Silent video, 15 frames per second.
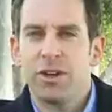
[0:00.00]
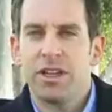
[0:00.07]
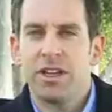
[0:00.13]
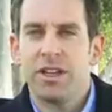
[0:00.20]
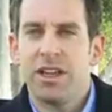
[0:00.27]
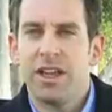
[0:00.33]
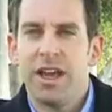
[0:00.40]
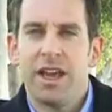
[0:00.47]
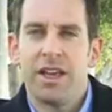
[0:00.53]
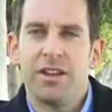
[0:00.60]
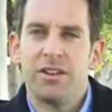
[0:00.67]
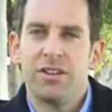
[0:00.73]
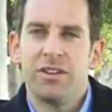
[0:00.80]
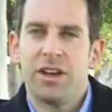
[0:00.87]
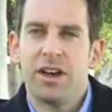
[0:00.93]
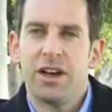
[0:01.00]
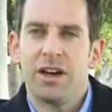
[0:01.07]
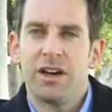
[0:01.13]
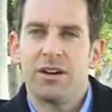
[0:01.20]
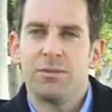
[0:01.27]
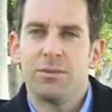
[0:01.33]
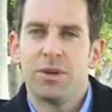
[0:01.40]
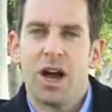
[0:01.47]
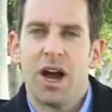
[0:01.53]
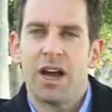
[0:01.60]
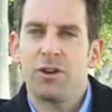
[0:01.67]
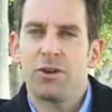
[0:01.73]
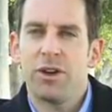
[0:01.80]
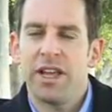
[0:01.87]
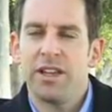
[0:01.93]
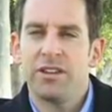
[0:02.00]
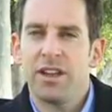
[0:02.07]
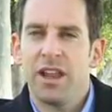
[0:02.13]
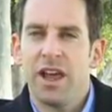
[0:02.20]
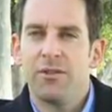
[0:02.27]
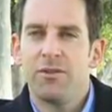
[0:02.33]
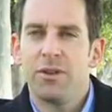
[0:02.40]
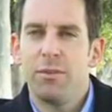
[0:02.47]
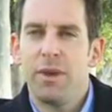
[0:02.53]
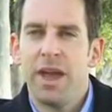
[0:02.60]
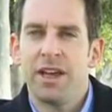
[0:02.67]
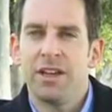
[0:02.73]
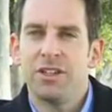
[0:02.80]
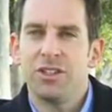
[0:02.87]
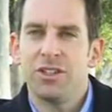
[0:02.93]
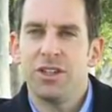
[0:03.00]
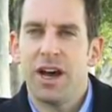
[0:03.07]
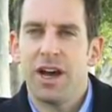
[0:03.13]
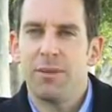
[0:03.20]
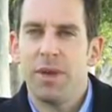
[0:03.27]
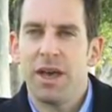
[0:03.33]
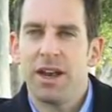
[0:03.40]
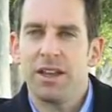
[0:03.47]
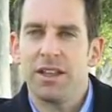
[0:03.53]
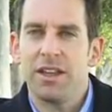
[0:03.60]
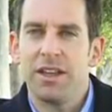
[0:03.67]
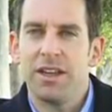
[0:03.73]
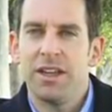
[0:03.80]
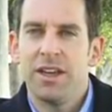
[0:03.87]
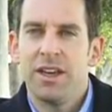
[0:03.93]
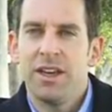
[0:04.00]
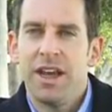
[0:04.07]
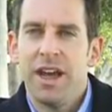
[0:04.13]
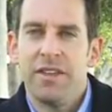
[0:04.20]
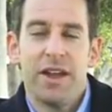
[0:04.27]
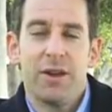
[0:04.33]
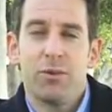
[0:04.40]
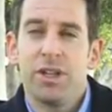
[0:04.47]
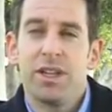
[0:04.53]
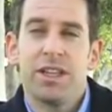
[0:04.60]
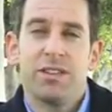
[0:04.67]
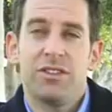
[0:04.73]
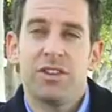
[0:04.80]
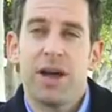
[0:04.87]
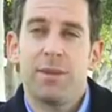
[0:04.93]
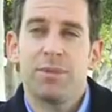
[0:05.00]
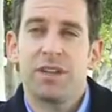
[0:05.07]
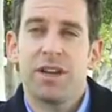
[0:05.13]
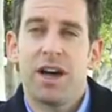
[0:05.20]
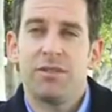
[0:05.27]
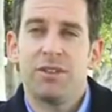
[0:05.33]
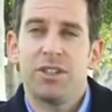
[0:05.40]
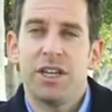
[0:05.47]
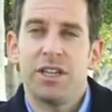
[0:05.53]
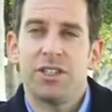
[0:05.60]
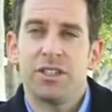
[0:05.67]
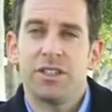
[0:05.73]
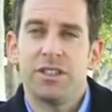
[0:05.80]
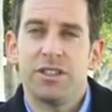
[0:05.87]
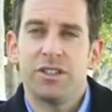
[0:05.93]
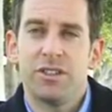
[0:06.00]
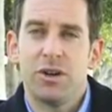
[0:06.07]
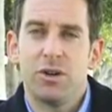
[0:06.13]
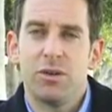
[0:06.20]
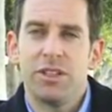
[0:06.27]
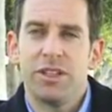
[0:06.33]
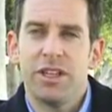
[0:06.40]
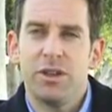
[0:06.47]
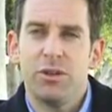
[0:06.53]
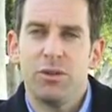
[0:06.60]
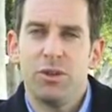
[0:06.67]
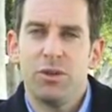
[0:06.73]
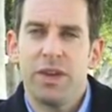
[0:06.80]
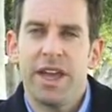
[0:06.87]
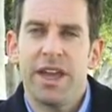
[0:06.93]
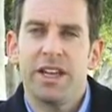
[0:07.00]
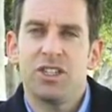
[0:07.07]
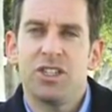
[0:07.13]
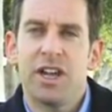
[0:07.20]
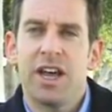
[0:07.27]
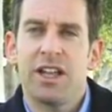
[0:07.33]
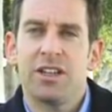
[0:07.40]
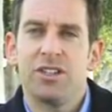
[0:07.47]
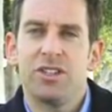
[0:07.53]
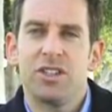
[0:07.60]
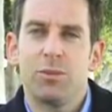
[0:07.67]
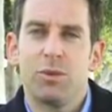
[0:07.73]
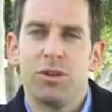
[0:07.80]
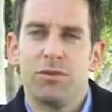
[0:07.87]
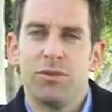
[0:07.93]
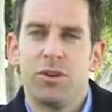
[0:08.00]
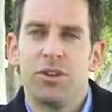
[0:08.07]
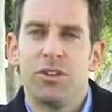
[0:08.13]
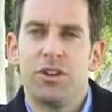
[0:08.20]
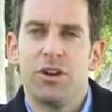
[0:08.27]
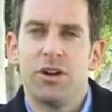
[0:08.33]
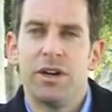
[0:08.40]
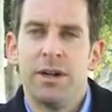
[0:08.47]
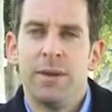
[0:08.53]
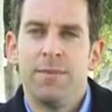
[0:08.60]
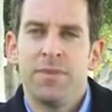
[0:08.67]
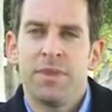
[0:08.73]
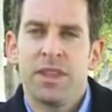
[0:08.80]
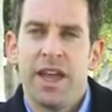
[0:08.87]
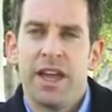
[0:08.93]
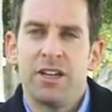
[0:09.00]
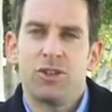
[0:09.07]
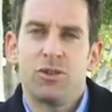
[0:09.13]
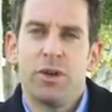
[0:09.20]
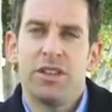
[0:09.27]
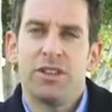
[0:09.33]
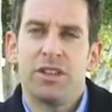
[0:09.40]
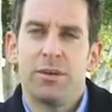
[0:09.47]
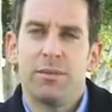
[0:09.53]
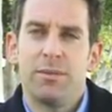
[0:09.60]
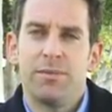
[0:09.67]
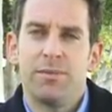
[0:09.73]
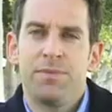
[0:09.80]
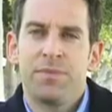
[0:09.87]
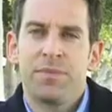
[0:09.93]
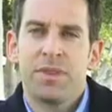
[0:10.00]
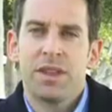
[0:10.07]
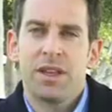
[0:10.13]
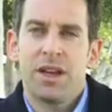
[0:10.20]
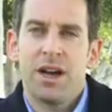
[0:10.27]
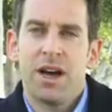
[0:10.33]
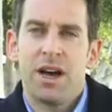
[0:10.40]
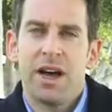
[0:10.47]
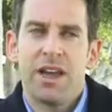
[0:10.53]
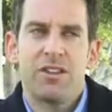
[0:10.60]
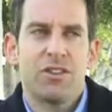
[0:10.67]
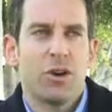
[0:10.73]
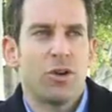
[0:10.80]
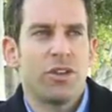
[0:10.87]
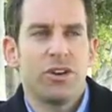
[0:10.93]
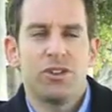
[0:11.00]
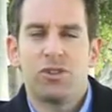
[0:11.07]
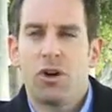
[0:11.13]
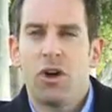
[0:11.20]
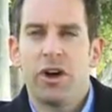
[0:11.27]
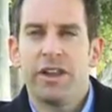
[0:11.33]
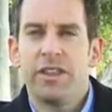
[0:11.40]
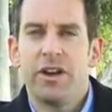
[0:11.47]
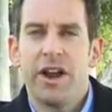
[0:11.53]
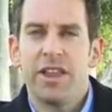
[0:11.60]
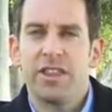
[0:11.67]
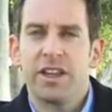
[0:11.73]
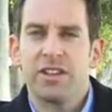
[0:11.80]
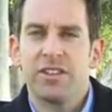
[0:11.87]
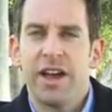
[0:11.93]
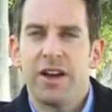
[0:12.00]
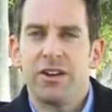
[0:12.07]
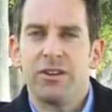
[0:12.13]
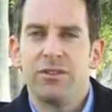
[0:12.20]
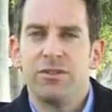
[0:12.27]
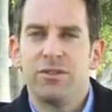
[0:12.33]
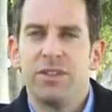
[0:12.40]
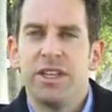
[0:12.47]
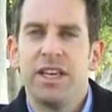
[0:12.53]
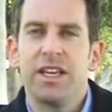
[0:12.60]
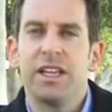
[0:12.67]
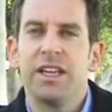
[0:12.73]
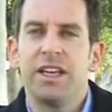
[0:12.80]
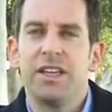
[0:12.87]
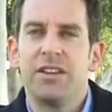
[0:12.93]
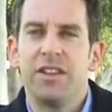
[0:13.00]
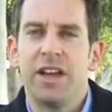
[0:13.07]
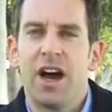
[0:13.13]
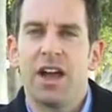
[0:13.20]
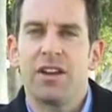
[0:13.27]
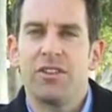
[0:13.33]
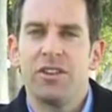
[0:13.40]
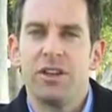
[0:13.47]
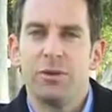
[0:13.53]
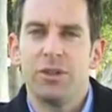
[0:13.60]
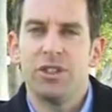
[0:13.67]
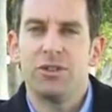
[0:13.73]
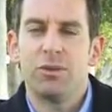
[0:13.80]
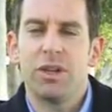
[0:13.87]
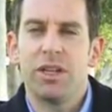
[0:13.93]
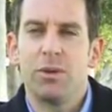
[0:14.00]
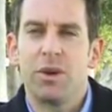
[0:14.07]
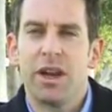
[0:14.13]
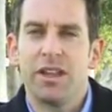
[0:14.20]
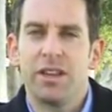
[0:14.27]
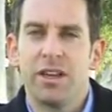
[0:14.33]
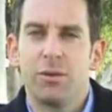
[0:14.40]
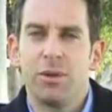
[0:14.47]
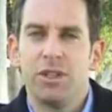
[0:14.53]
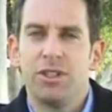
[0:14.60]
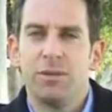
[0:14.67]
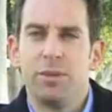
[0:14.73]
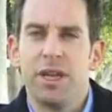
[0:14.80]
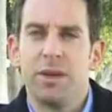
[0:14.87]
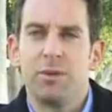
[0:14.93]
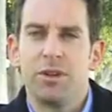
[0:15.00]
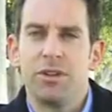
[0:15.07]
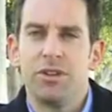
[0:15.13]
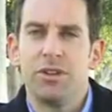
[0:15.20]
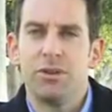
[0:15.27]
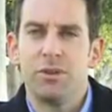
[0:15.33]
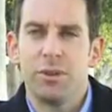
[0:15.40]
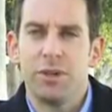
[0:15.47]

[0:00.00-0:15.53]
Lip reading: and God creates life and man should not meddle in it, and that really stops the conversation. You can't challenge someone further and treat them as though they're drawing their ethics out of the Iliad and the Odyssey, which is really what I think we should be able to do.